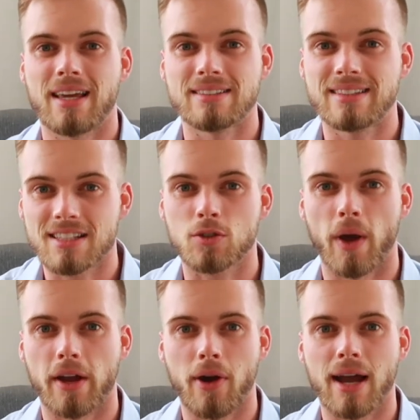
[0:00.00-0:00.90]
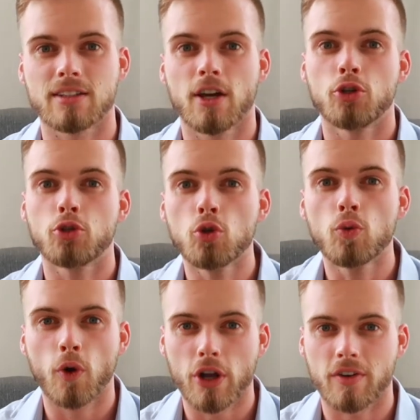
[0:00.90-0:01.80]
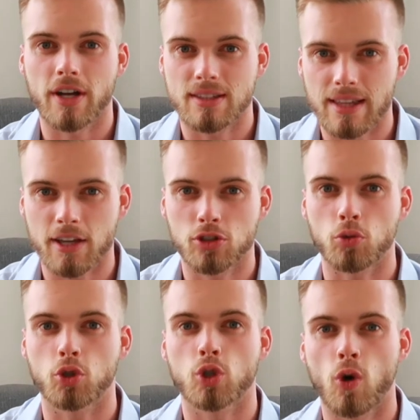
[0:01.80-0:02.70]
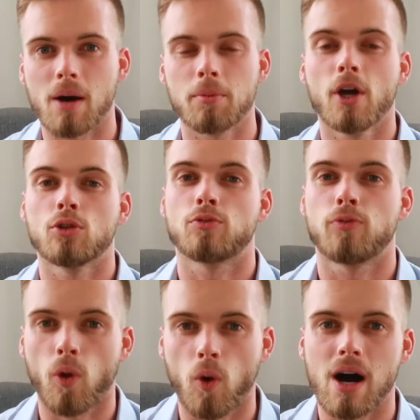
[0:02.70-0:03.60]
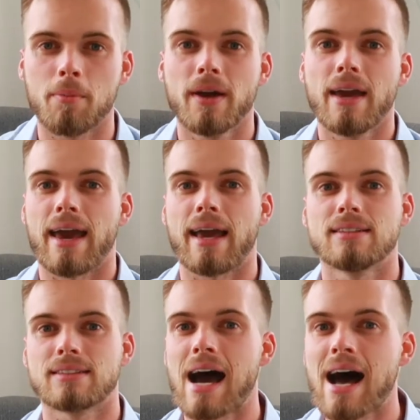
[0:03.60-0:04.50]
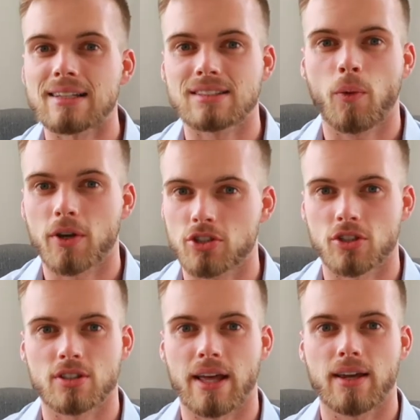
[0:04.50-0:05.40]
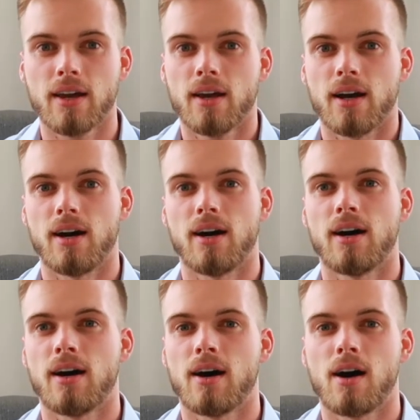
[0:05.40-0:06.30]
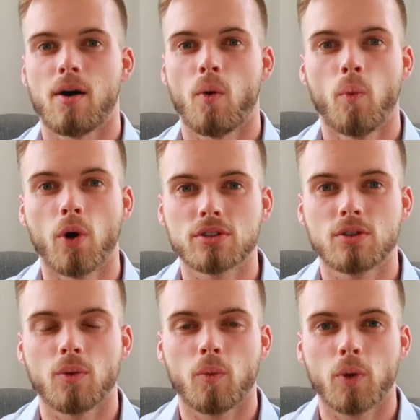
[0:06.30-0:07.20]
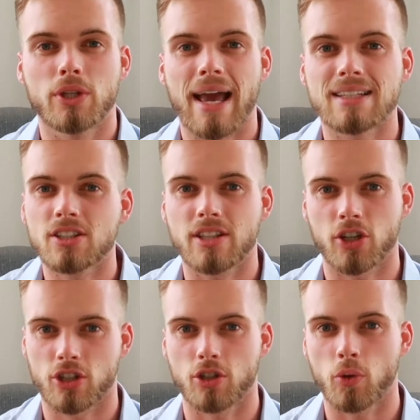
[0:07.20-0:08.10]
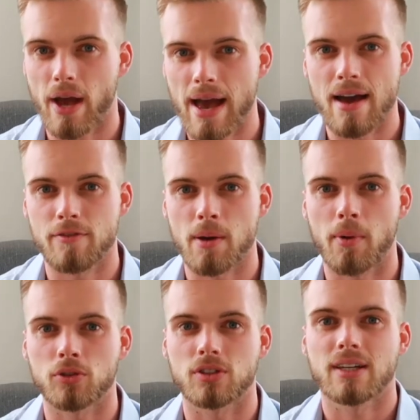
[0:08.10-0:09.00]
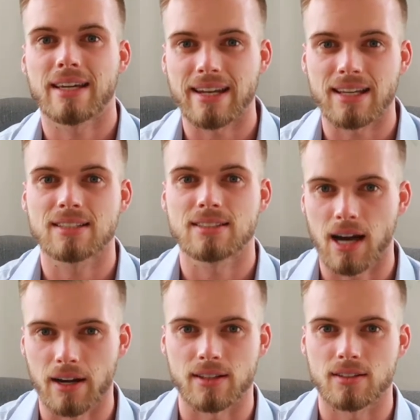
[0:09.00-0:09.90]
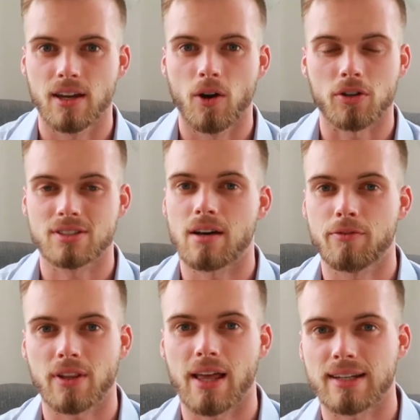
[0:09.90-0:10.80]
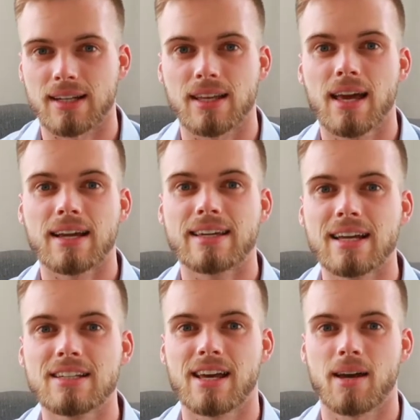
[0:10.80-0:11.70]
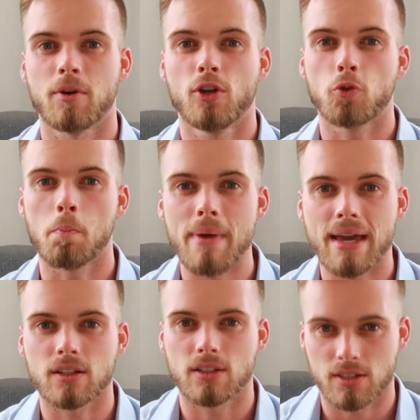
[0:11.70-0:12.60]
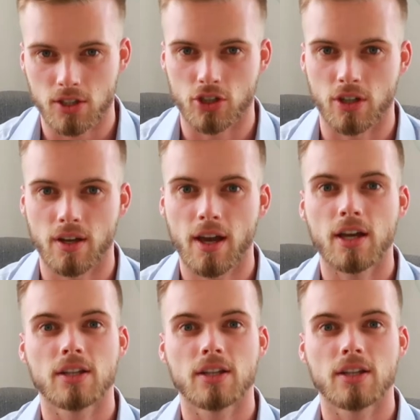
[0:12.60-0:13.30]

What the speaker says: in this way, right? Do whatever it takes to show up, to follow up, and ask questions like what hesitation you have about getting started or something like that. Get them to make a decision.